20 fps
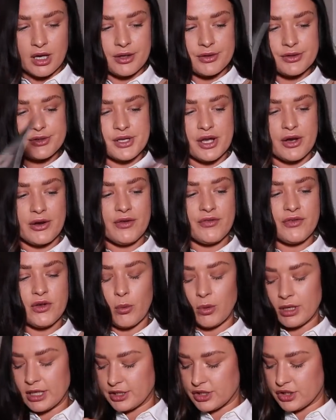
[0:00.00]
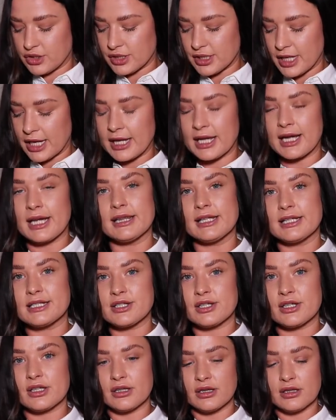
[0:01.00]
So if you're wanting to just get like a
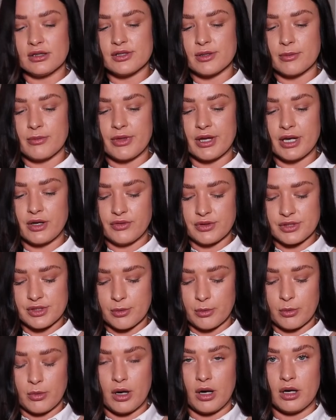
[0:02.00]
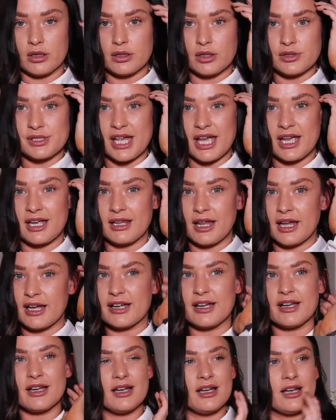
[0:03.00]
little something for someone, say
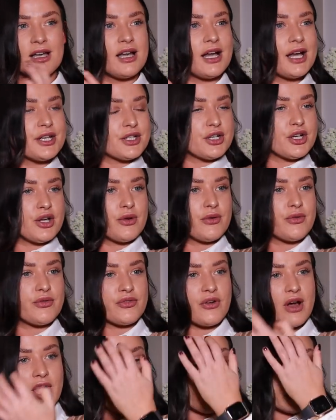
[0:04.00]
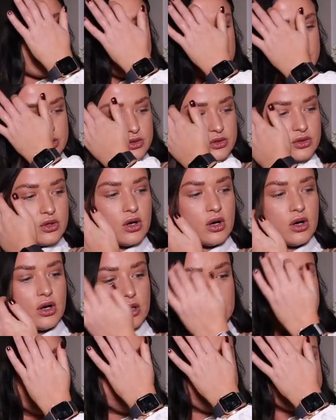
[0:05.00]
like, I don't know, a friend
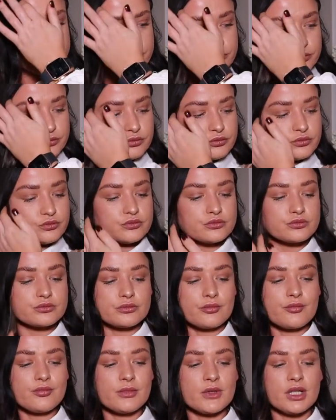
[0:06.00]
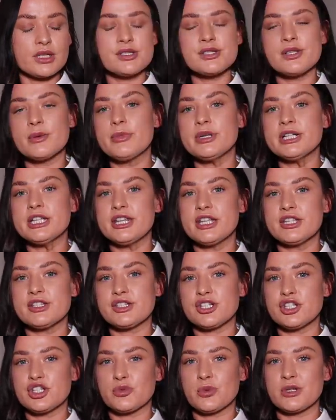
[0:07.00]
or somebody
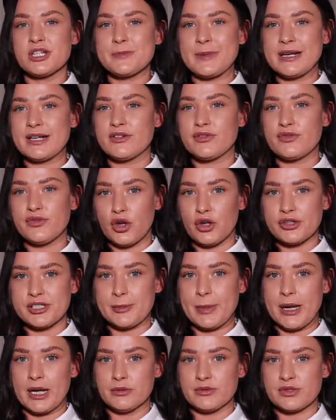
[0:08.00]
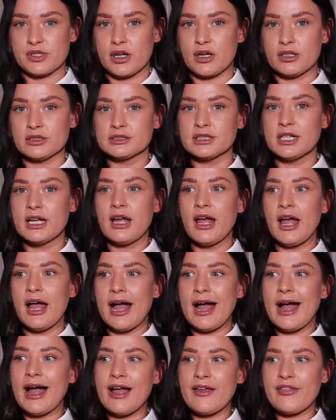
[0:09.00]
that you just want to spend £40 on,
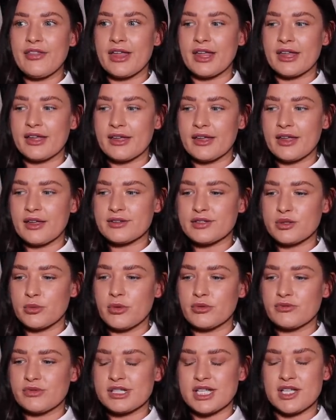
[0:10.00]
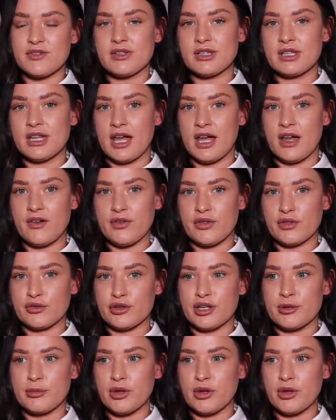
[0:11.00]
I think someone receiving that for 3